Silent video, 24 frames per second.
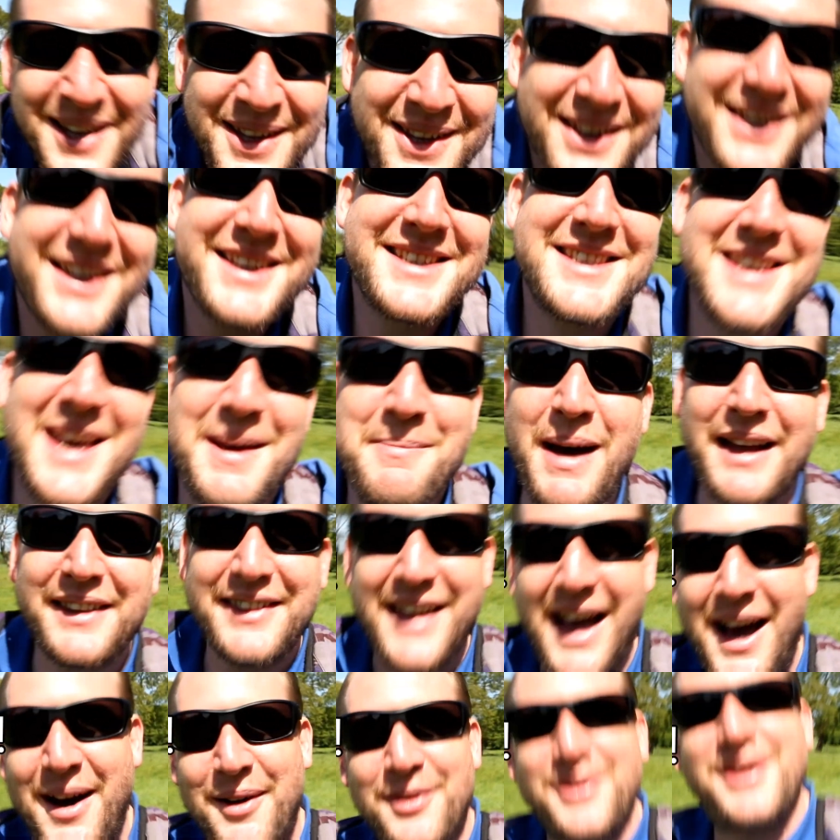You can say man
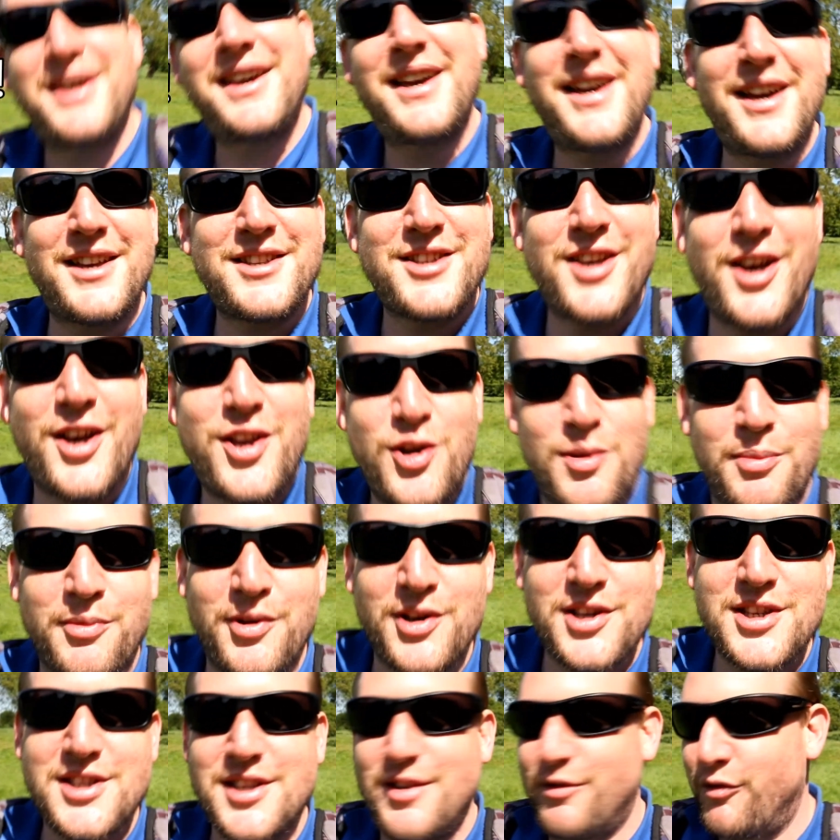down as a
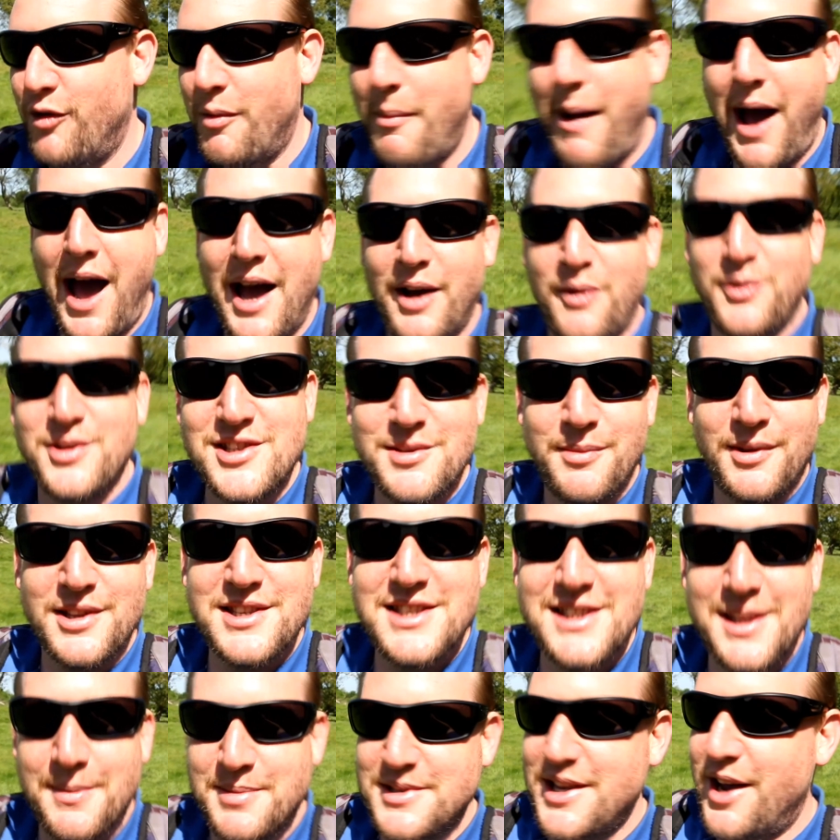humorous remark when someone
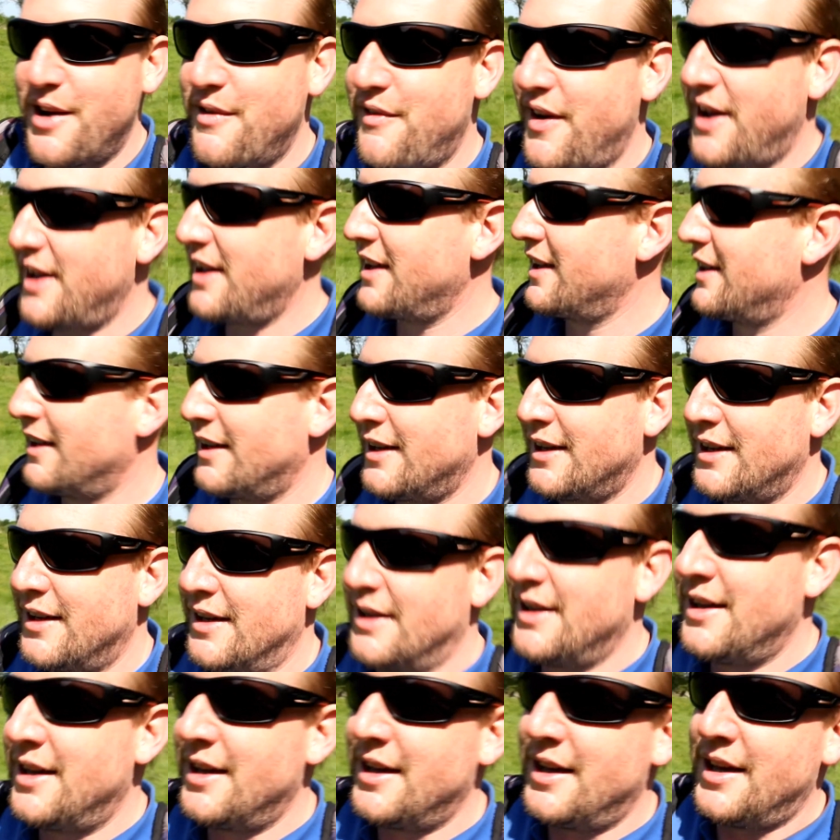slips over.
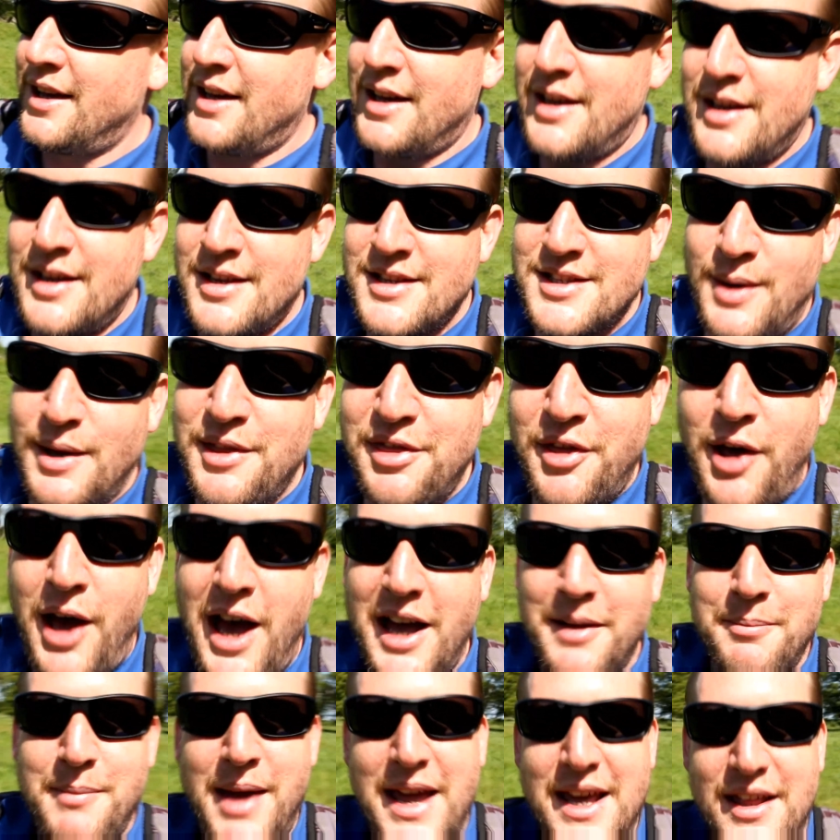So I
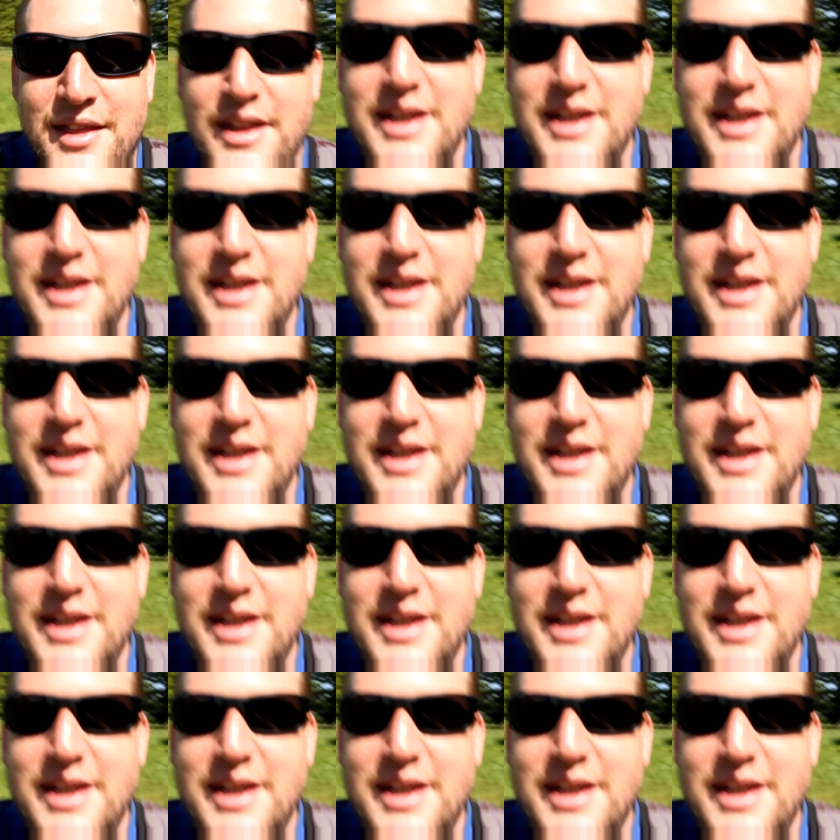thought I'd make